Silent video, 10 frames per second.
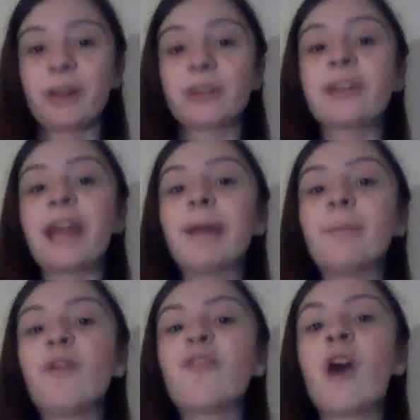The
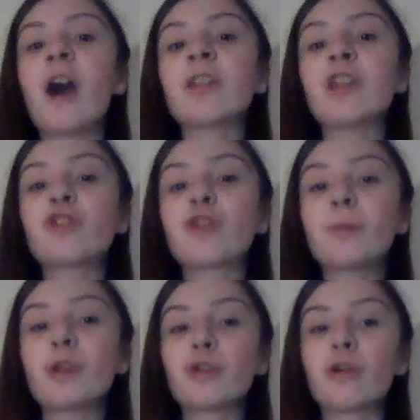table farthest
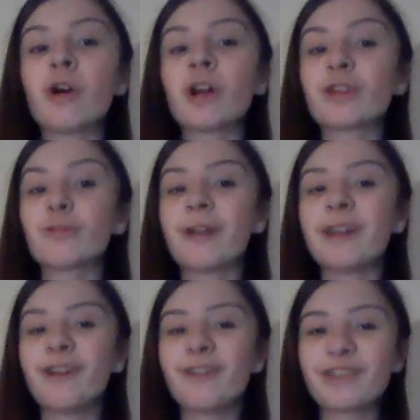from the door, the
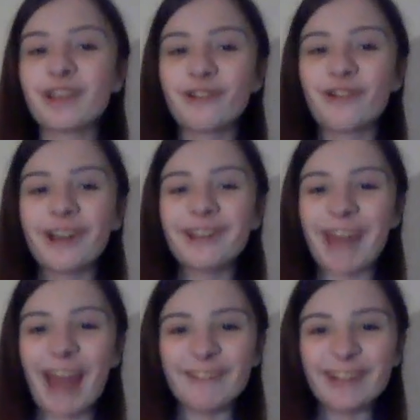windows, the
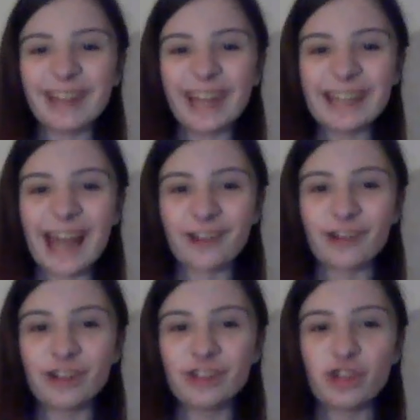noise, everything
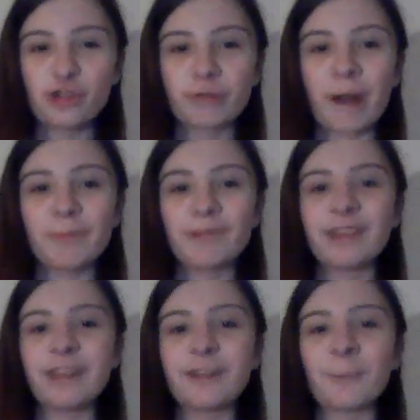that could
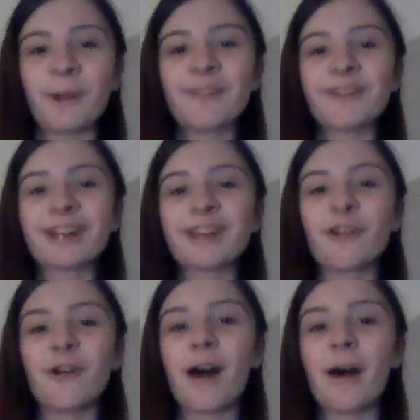disrupt this perfect
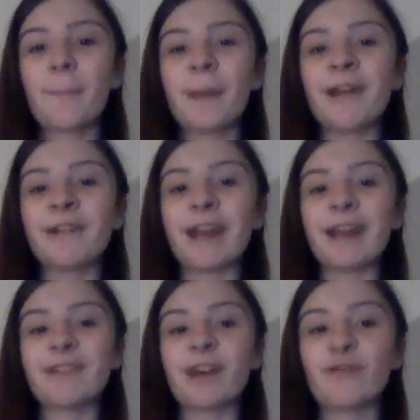little
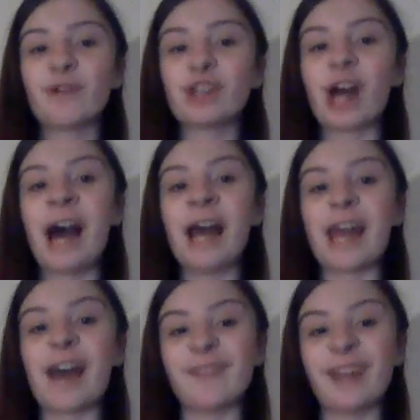paradise of which I
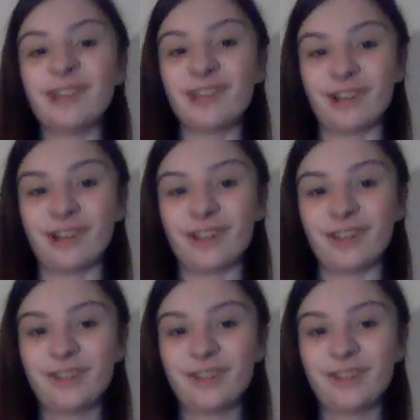have entered.